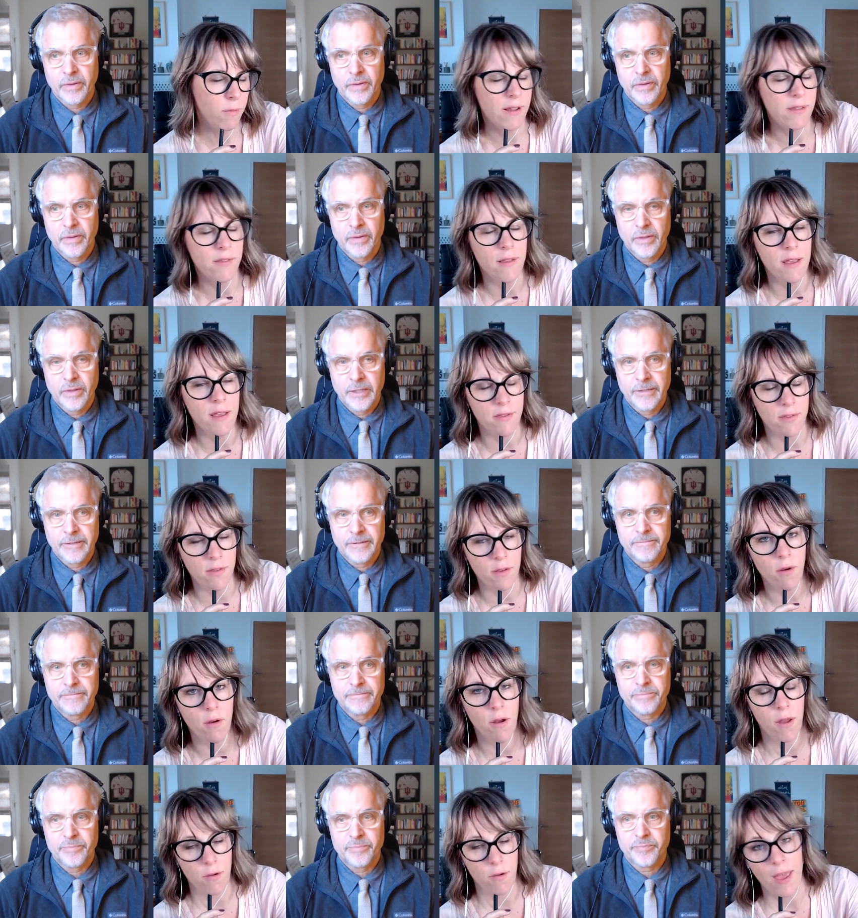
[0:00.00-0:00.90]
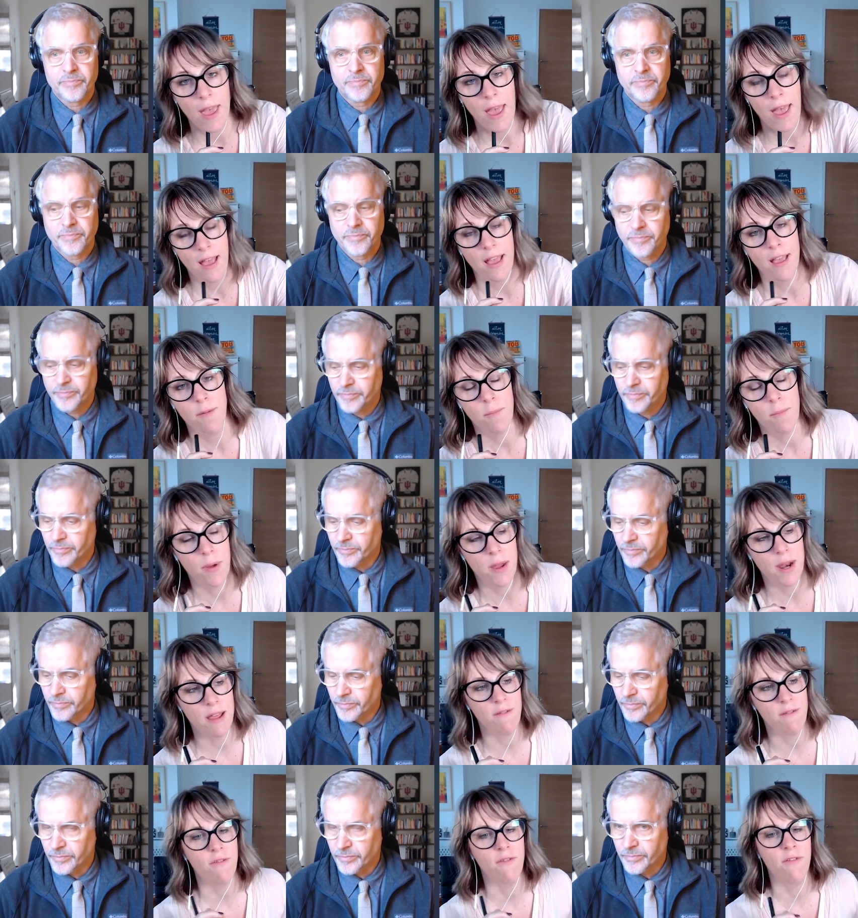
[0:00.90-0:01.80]
Speaker 1: well it's it's not okay, but
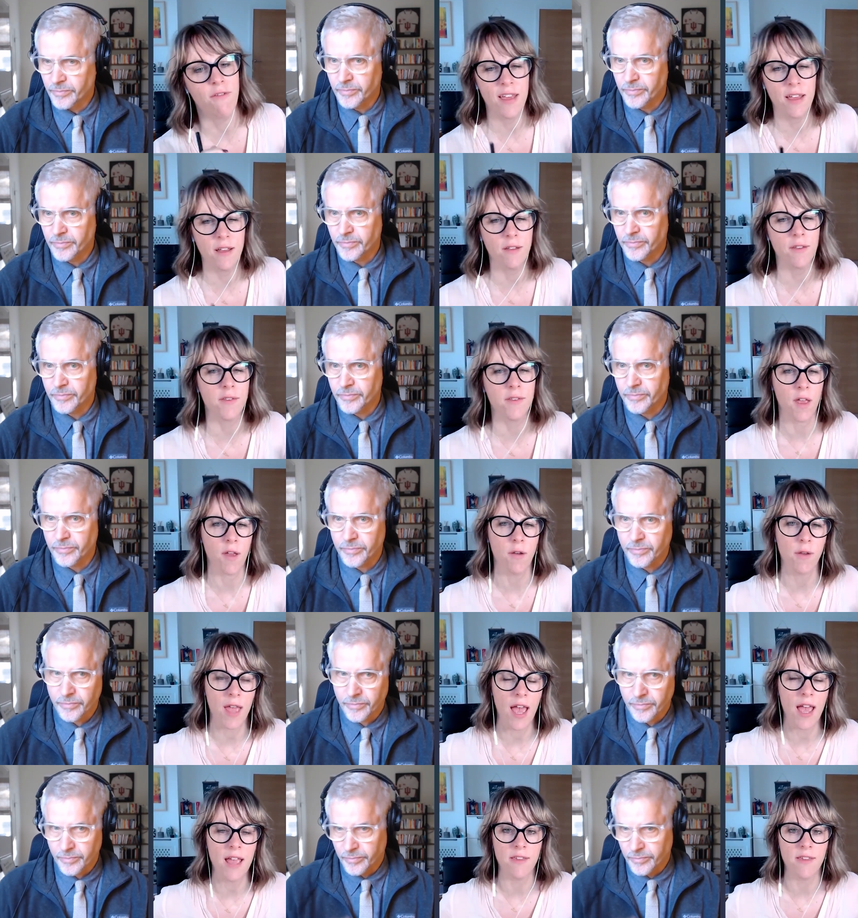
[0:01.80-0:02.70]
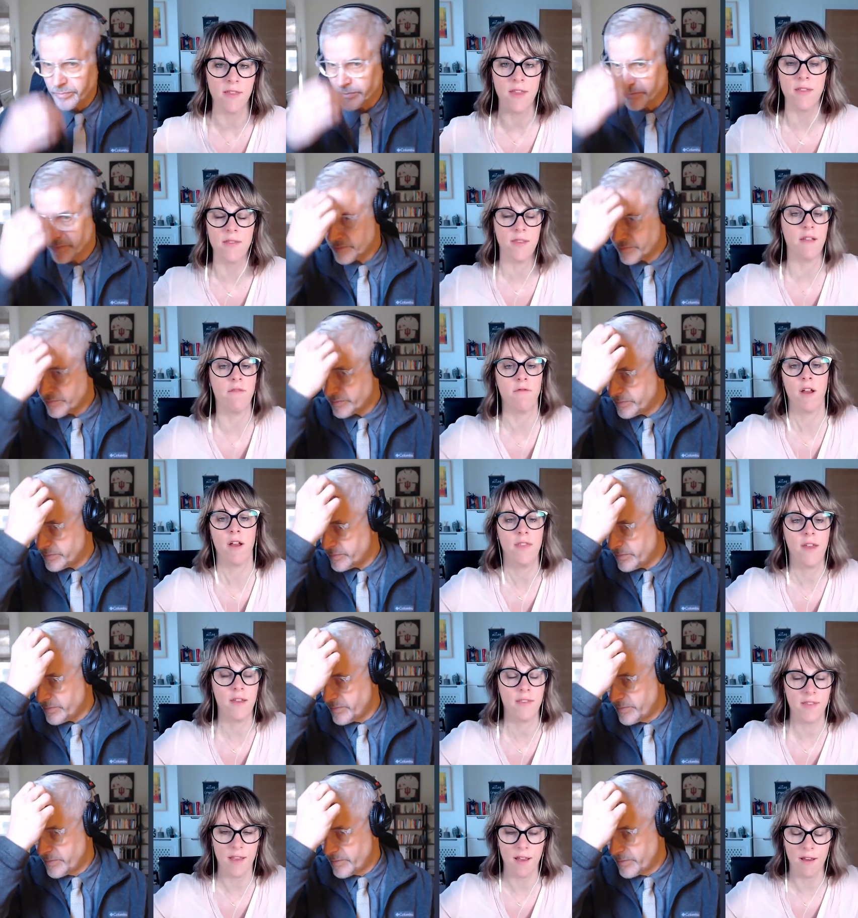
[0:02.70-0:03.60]
it feels okay to then say right
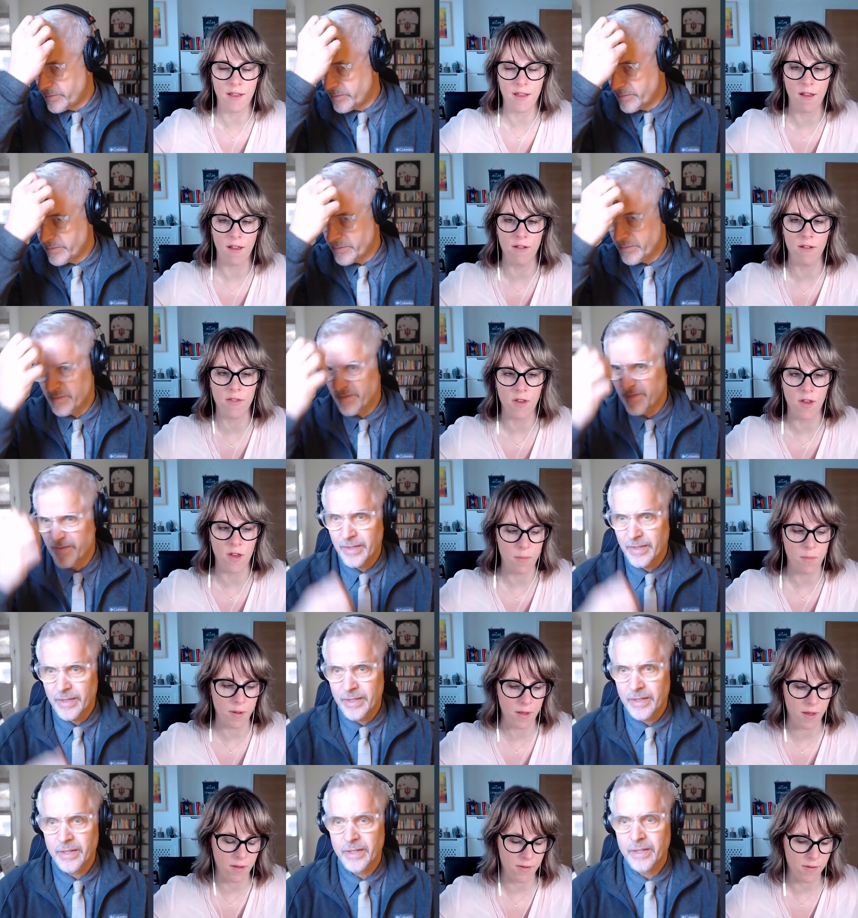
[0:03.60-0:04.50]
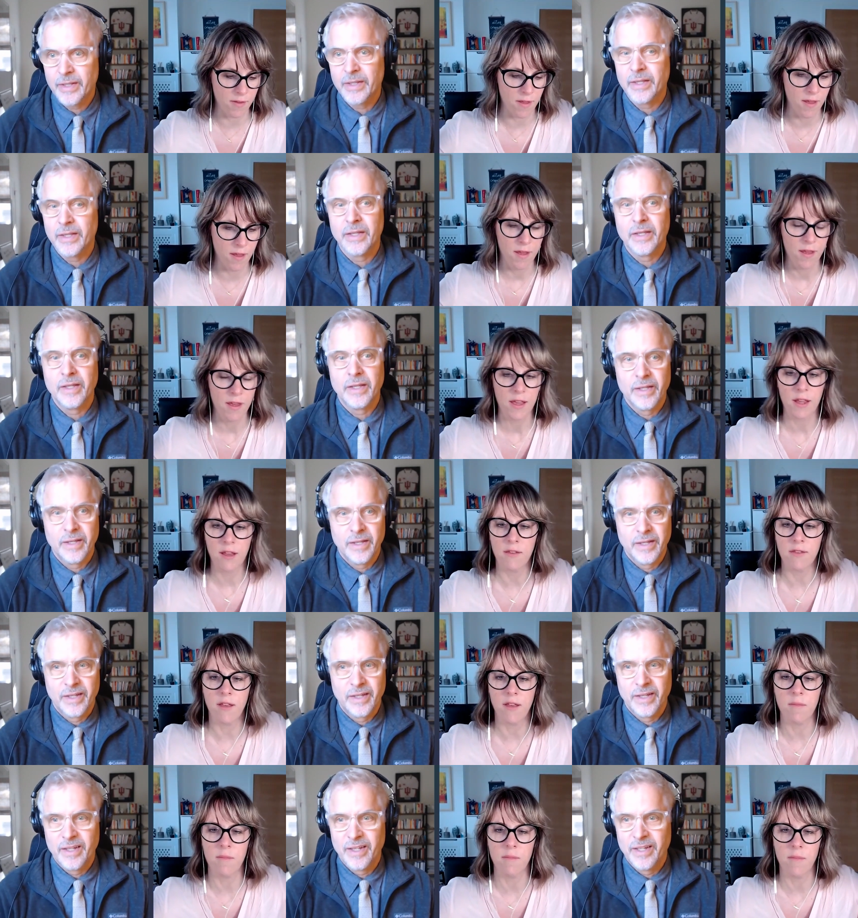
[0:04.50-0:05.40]
that's it I can't do it because
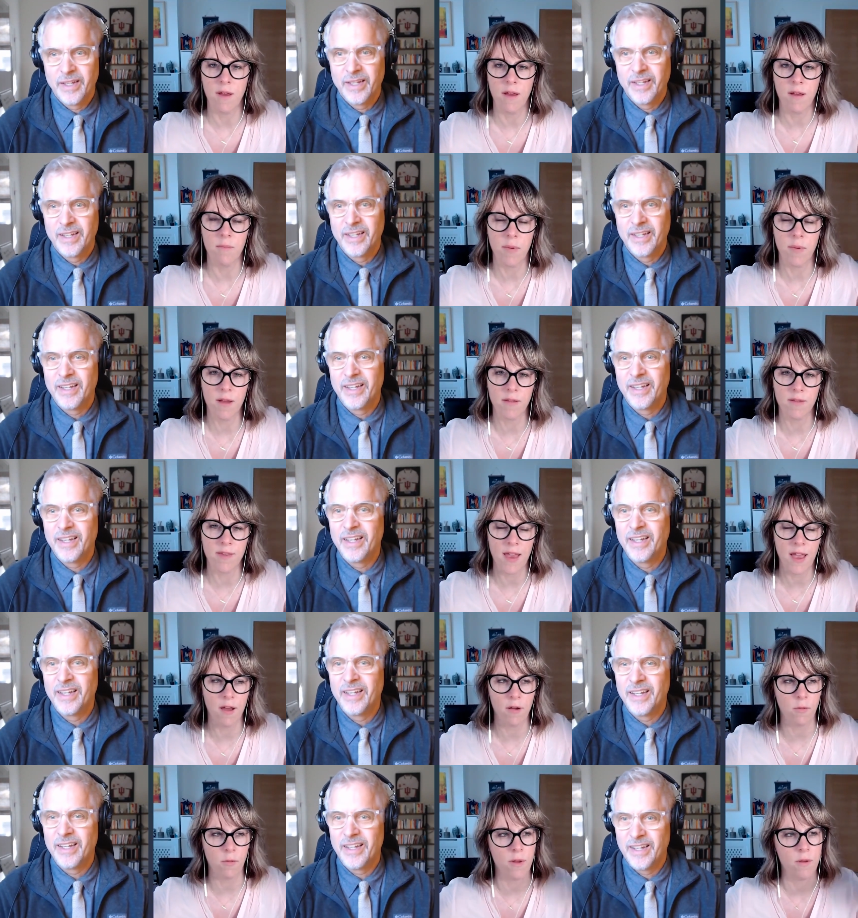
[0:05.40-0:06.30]
because I'm I'm burnt out.